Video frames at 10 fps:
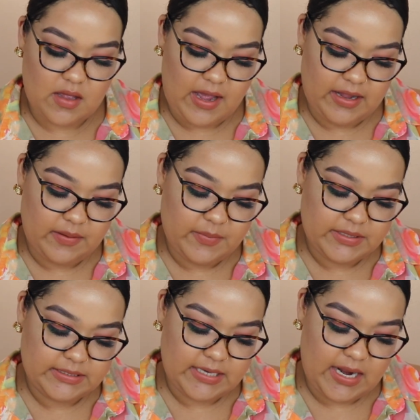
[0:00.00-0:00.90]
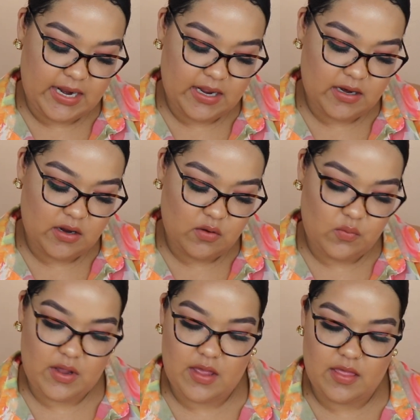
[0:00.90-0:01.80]
I am a tan
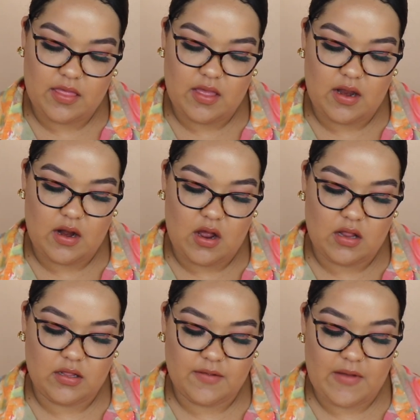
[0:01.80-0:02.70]
with an olive,